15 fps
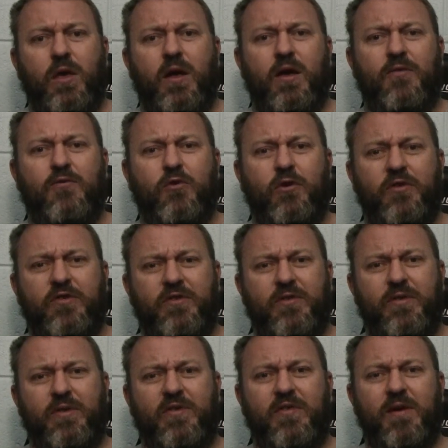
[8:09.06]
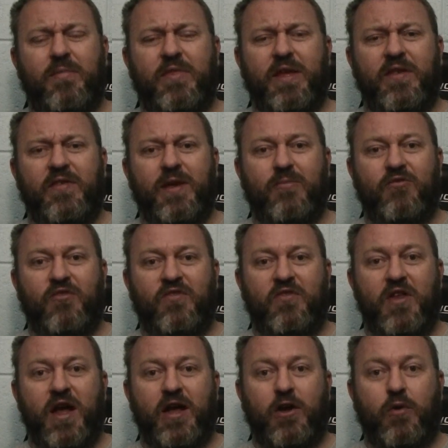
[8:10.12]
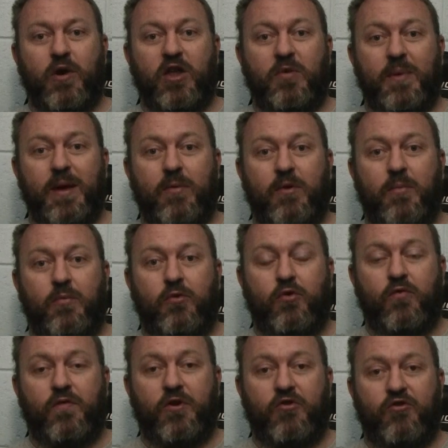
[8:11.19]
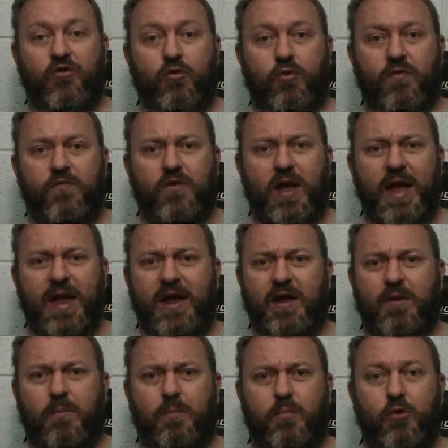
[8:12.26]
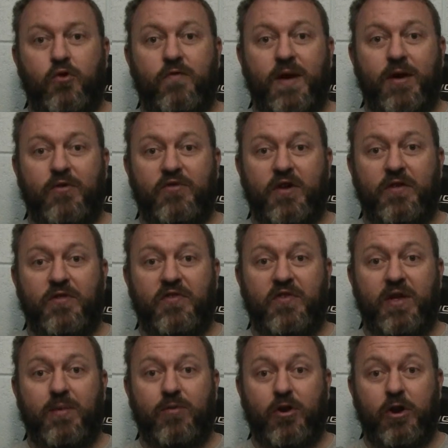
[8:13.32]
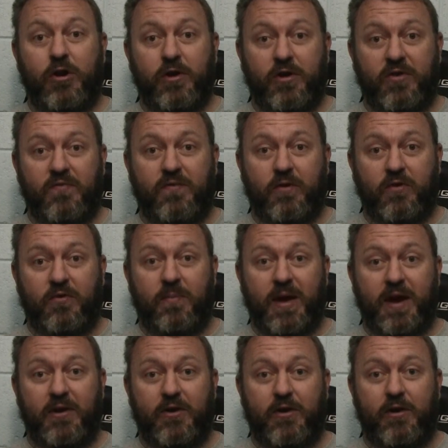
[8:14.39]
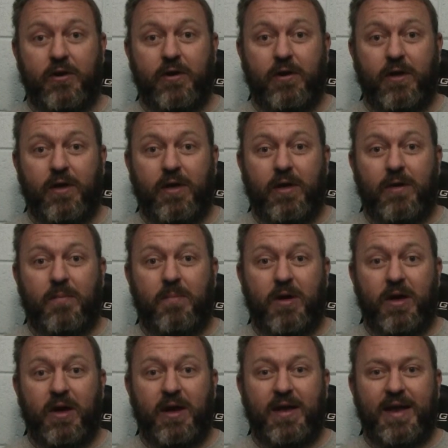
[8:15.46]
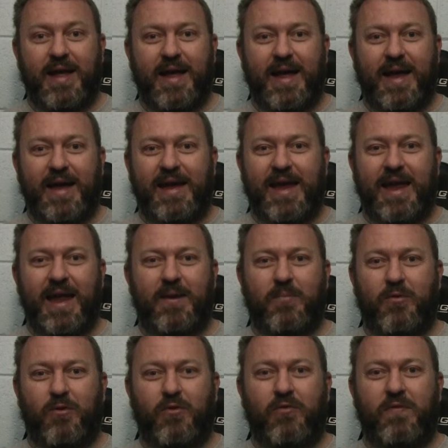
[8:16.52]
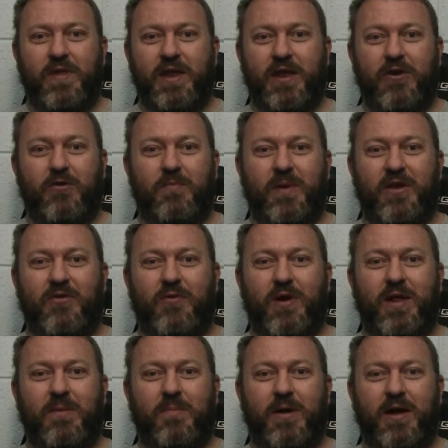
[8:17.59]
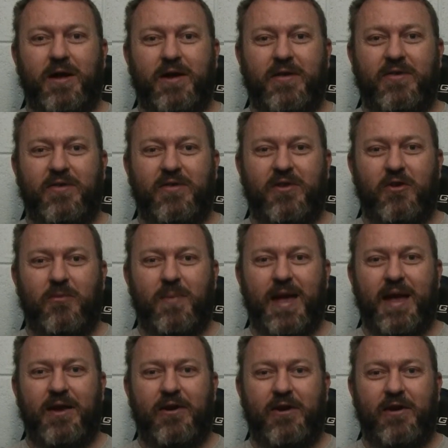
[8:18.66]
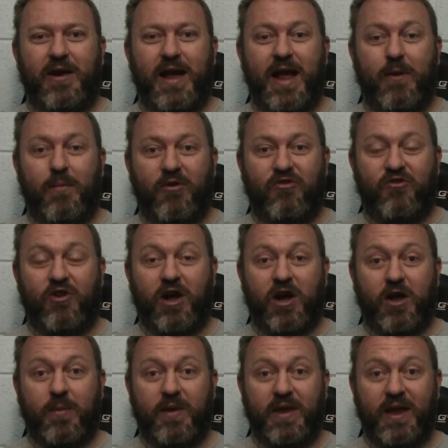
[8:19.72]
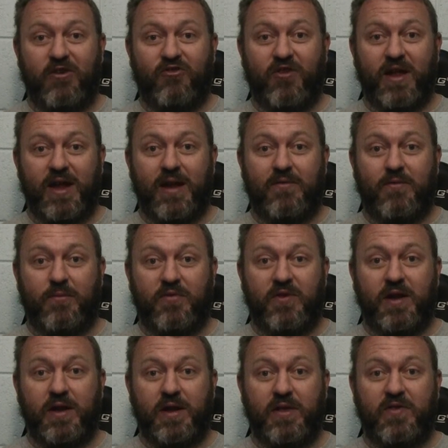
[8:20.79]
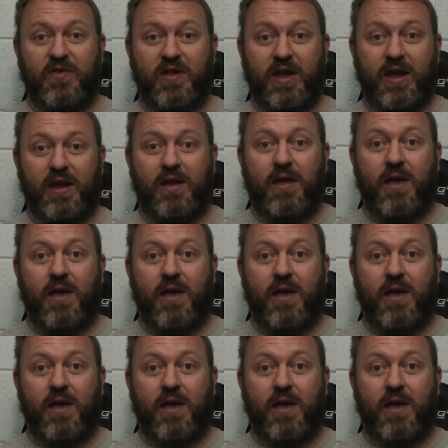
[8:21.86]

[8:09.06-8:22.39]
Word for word: Of course, some things I'm just not going to be able to prove are true. I can prove I was on the same yard as Phil Spector, but I can't prove that he owed me 20 bucks, no matter how much documentation I get from CDC.